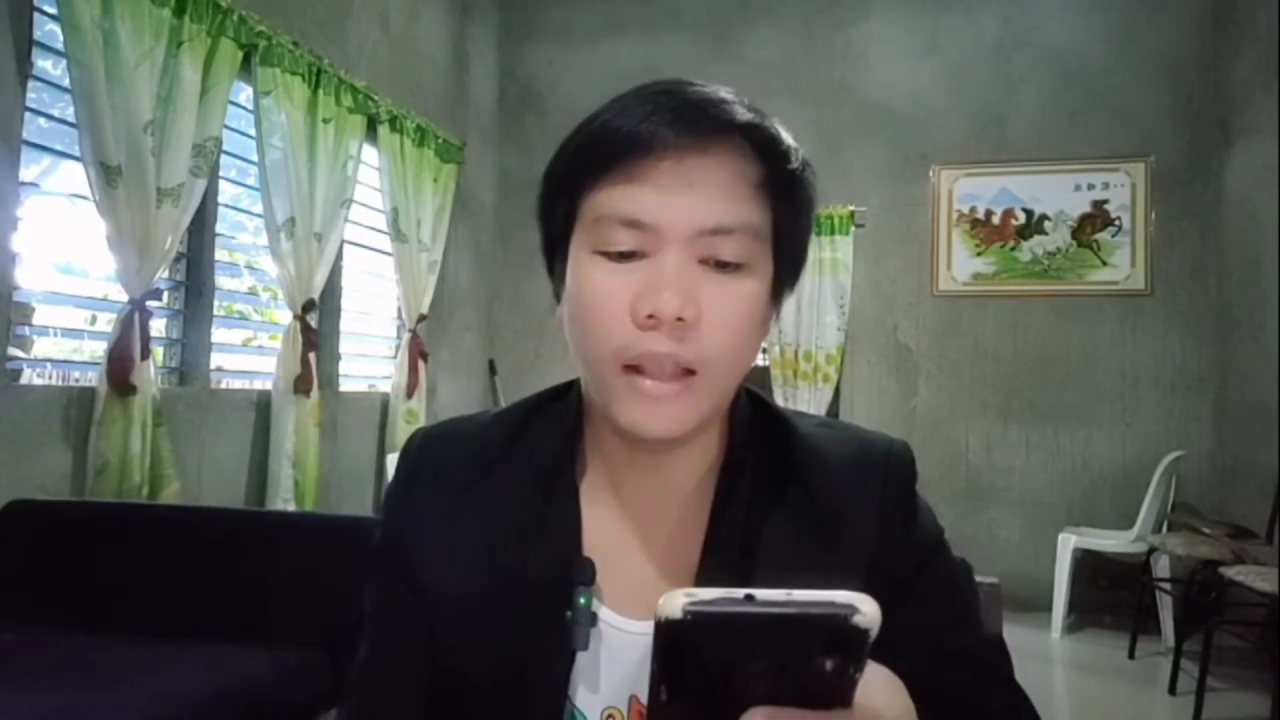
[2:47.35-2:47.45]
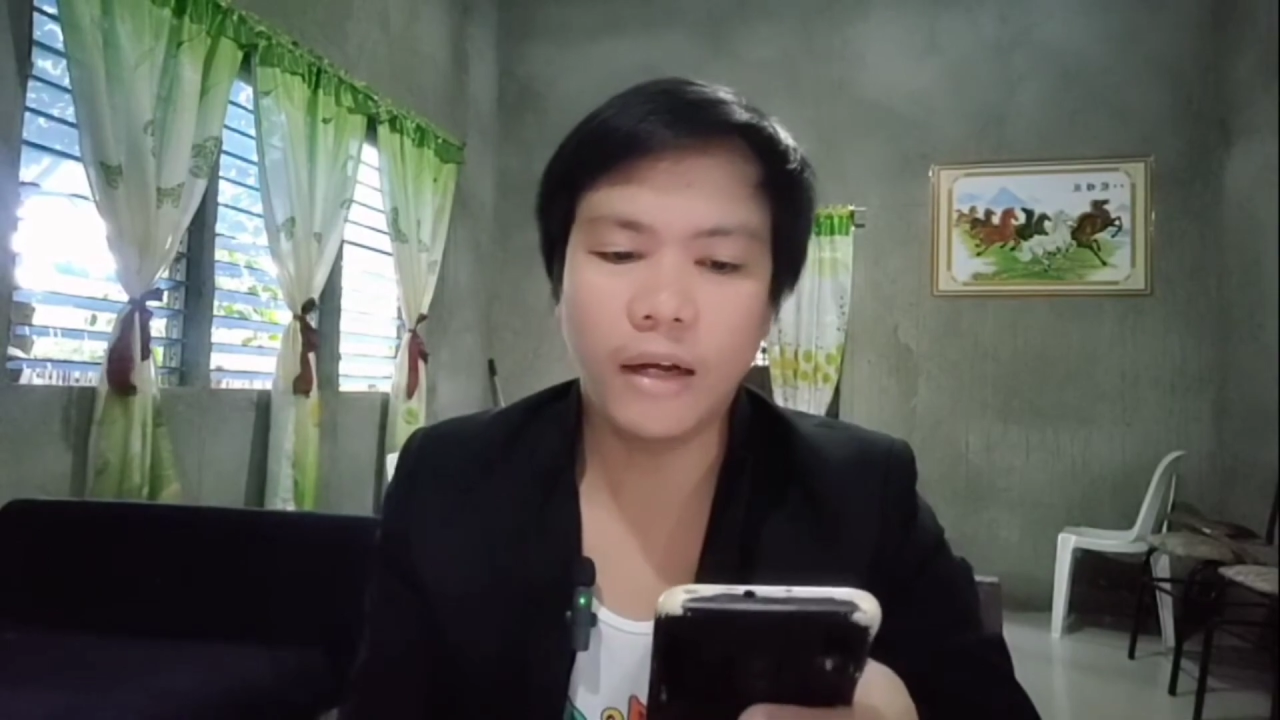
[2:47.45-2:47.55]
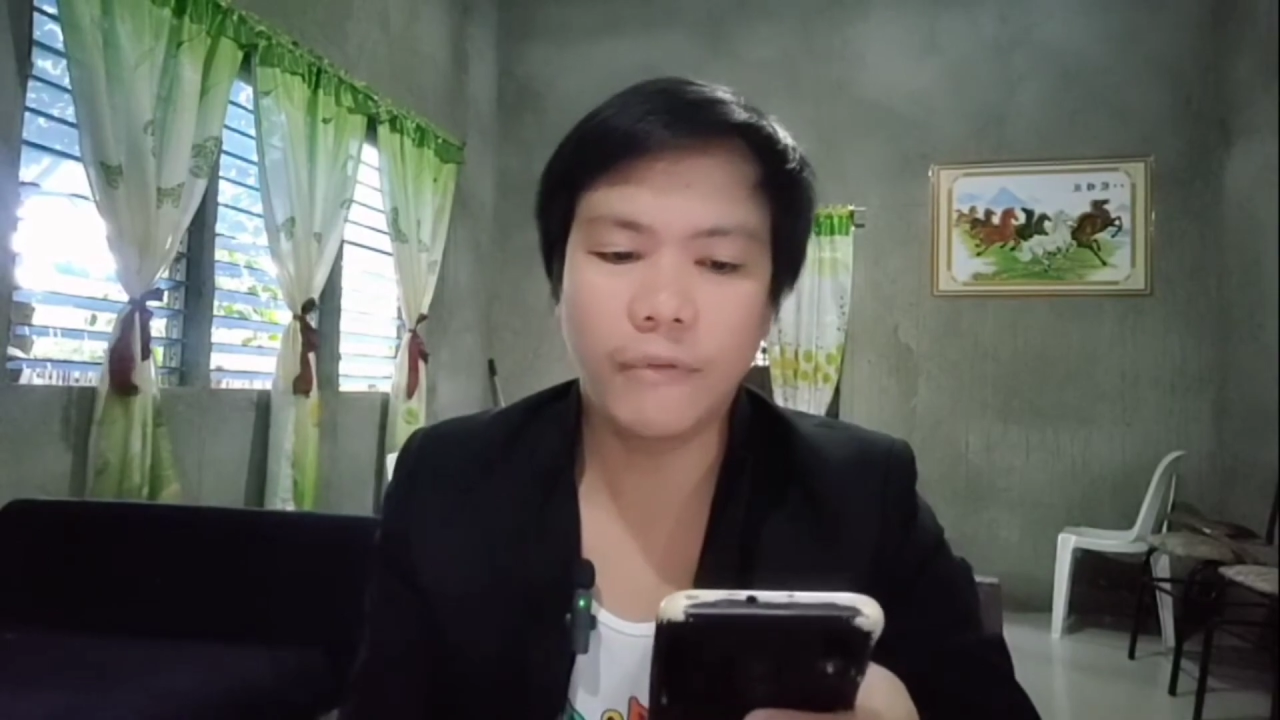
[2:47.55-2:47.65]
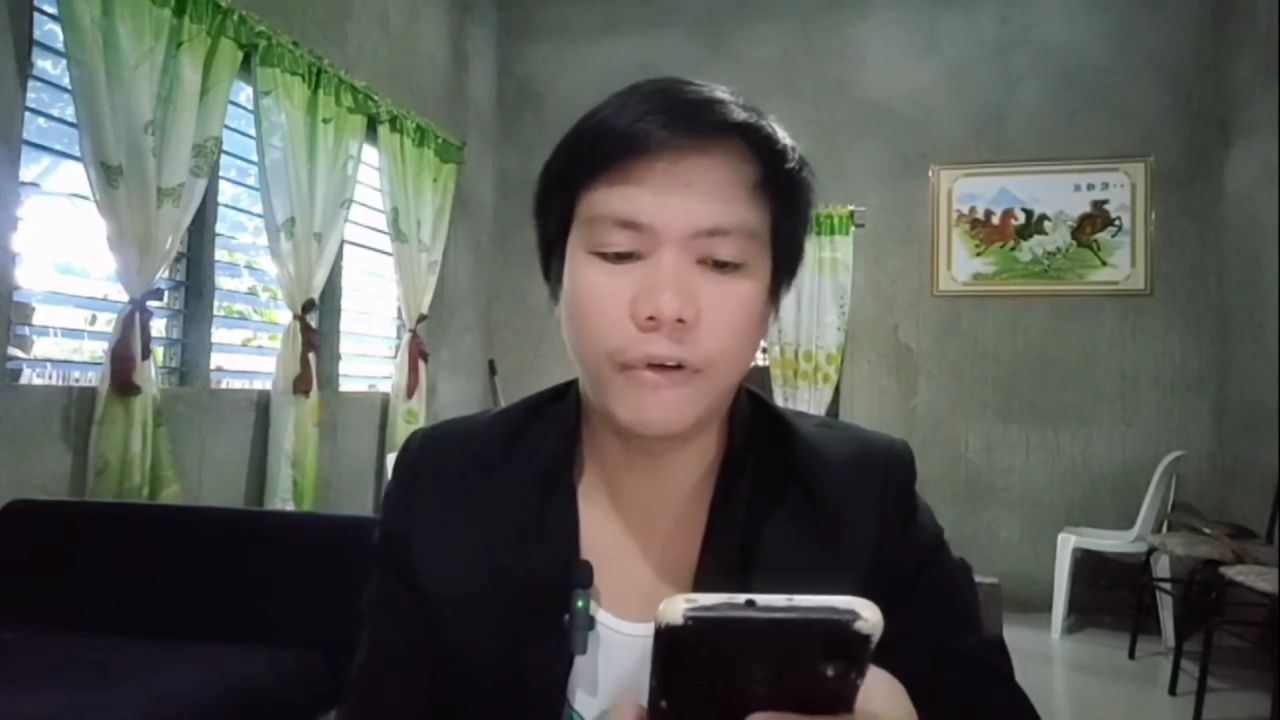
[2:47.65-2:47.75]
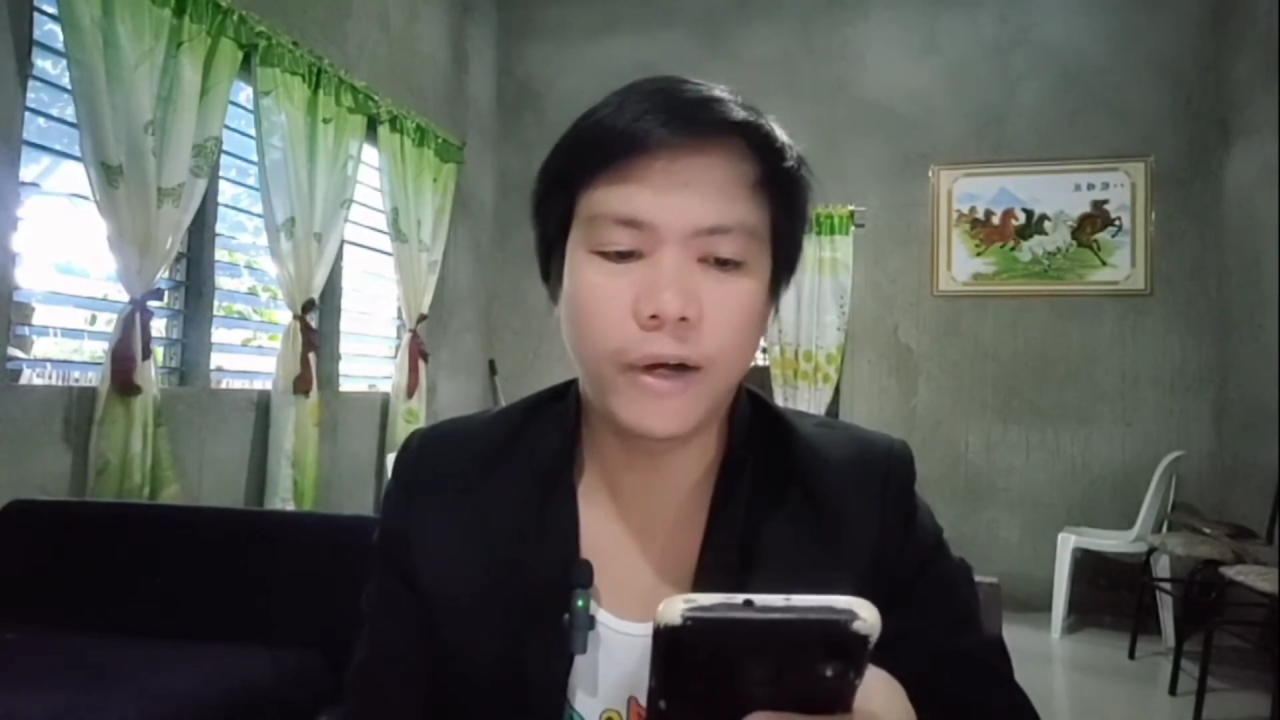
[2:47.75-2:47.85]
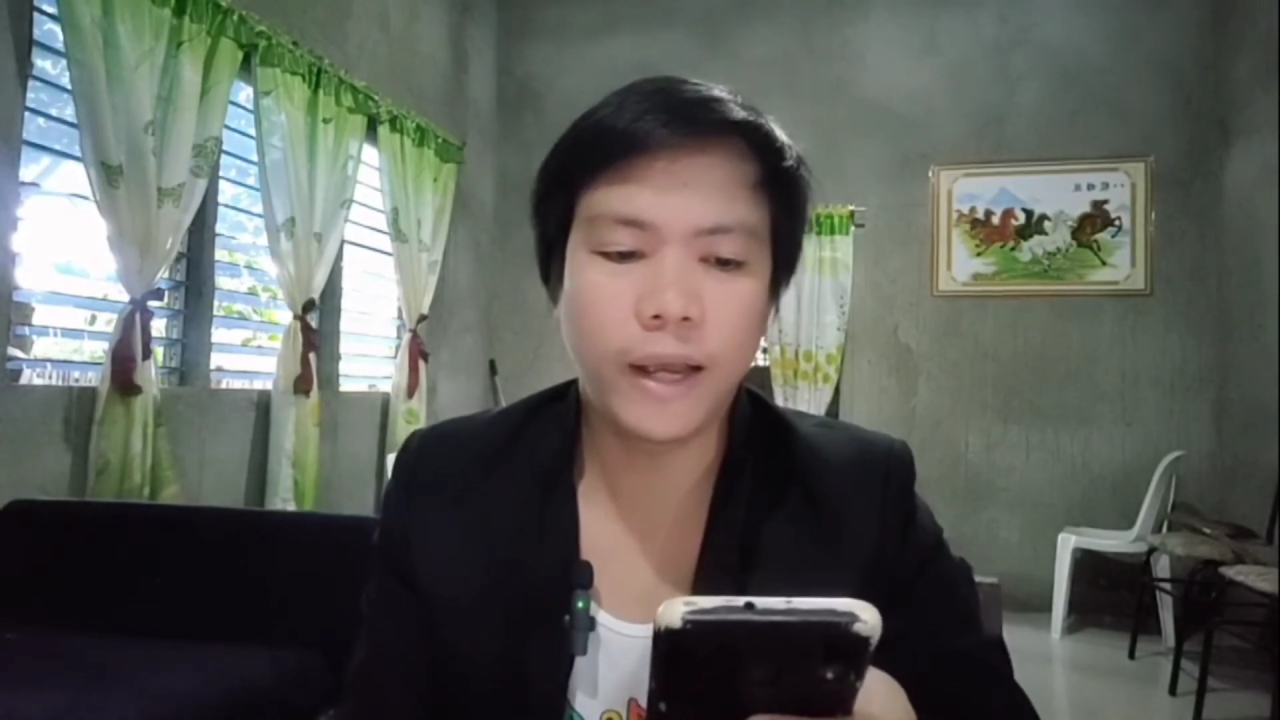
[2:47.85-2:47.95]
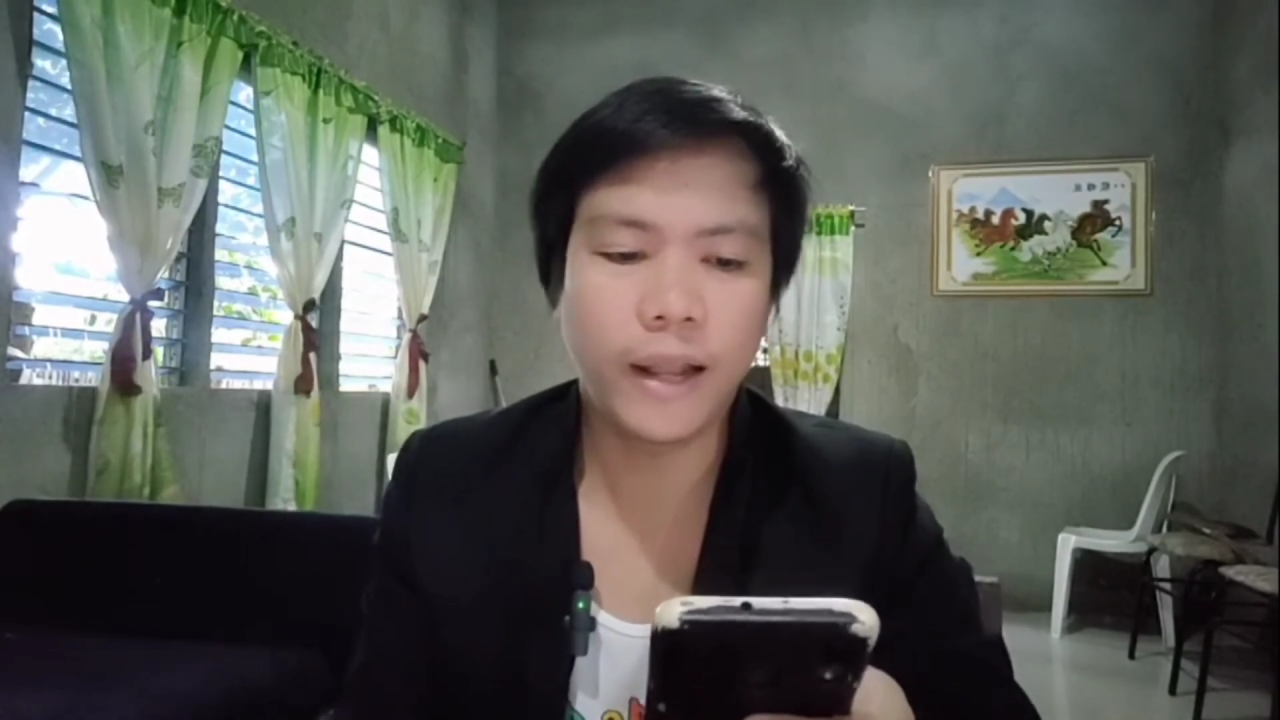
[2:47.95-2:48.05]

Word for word: other for